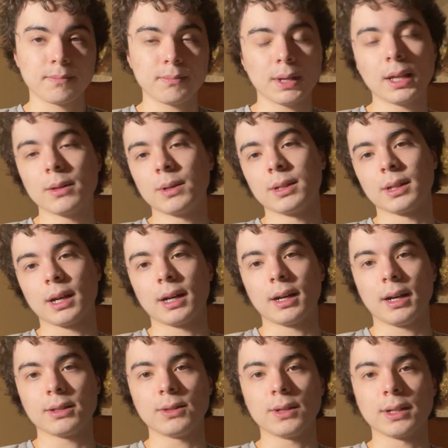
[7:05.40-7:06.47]
But anyways,
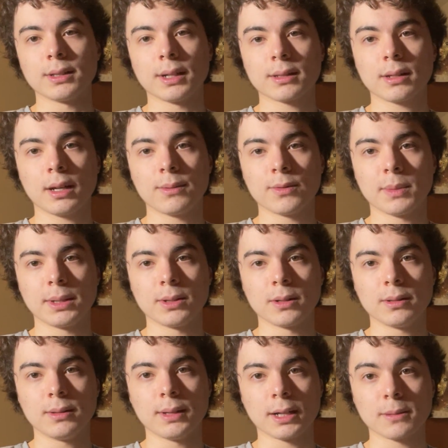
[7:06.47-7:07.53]
I'll see you guys next time for my
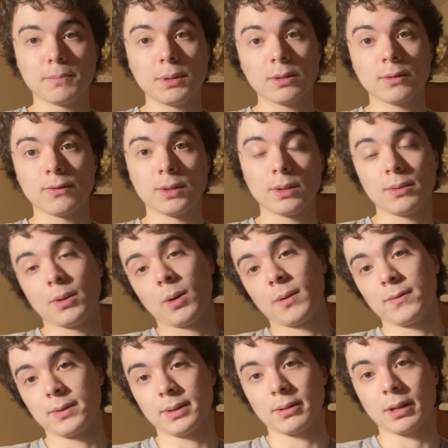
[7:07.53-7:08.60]
next book review, and
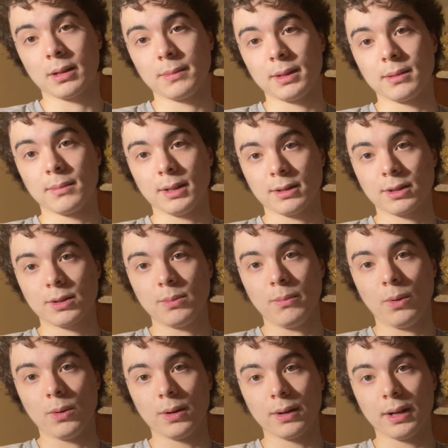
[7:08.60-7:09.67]
hopefully it'll come in much
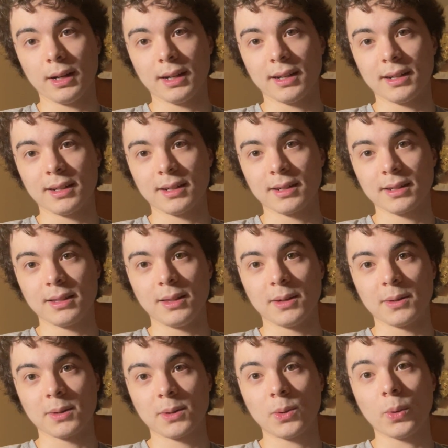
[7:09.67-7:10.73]
more,
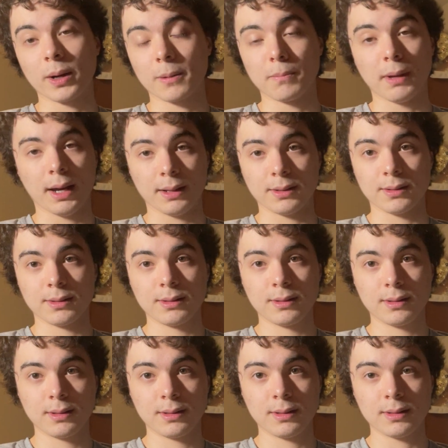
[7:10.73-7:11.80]
quick manner.
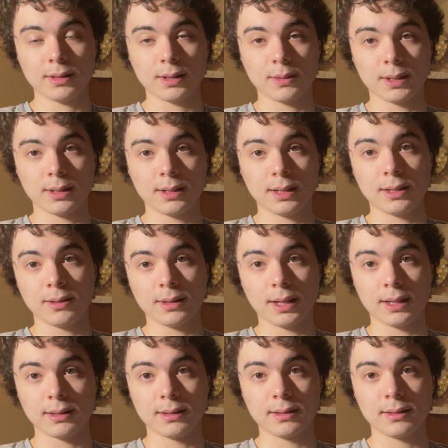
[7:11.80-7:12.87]
So until
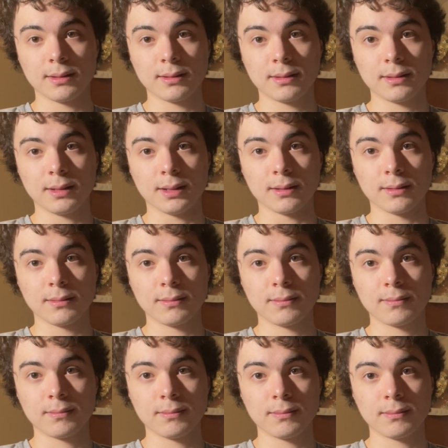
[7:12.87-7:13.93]
then,
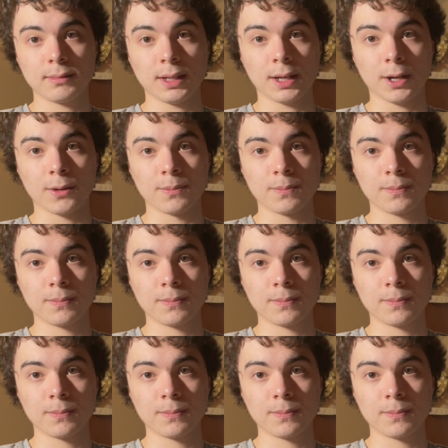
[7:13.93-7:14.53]
take care.